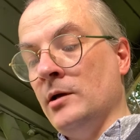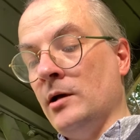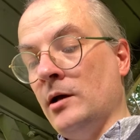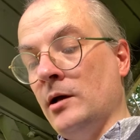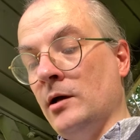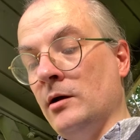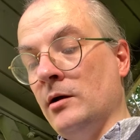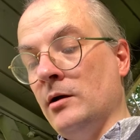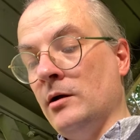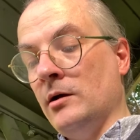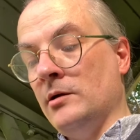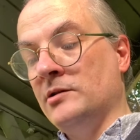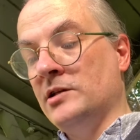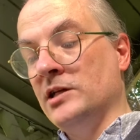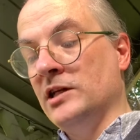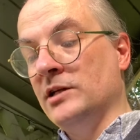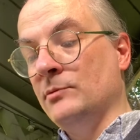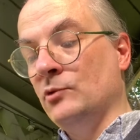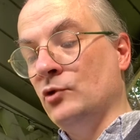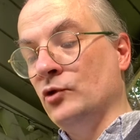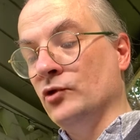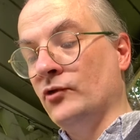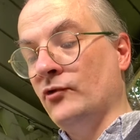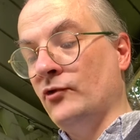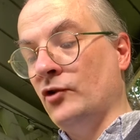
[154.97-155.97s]

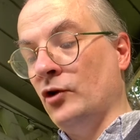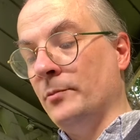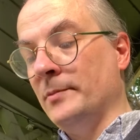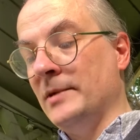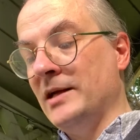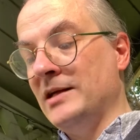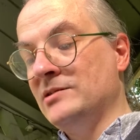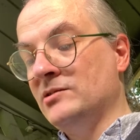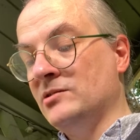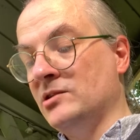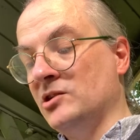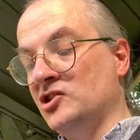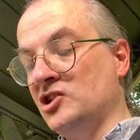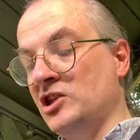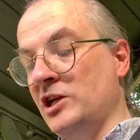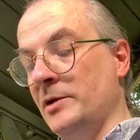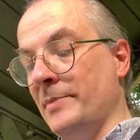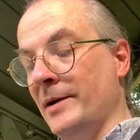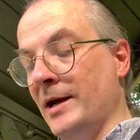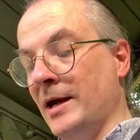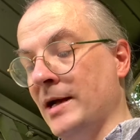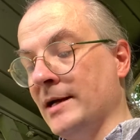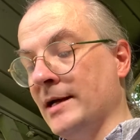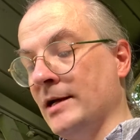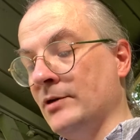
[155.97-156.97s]
Dillamore's Flop Nest, the cheap
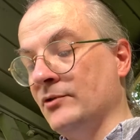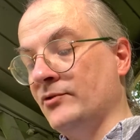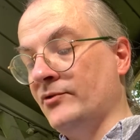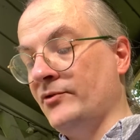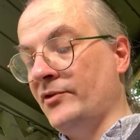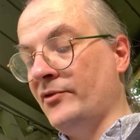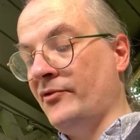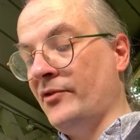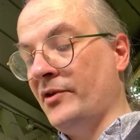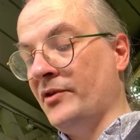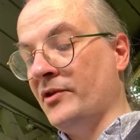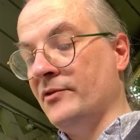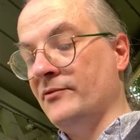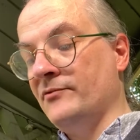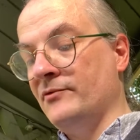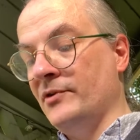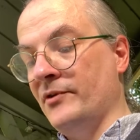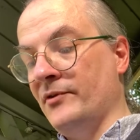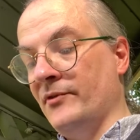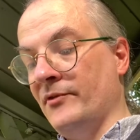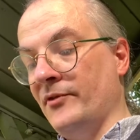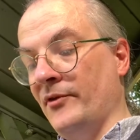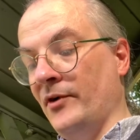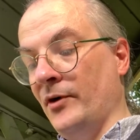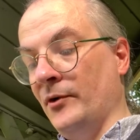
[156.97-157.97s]
hangout for feathered
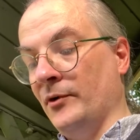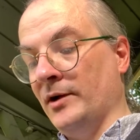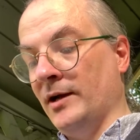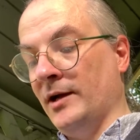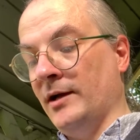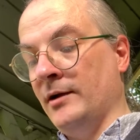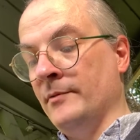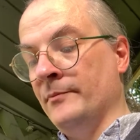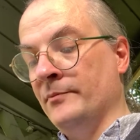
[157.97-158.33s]
river folk.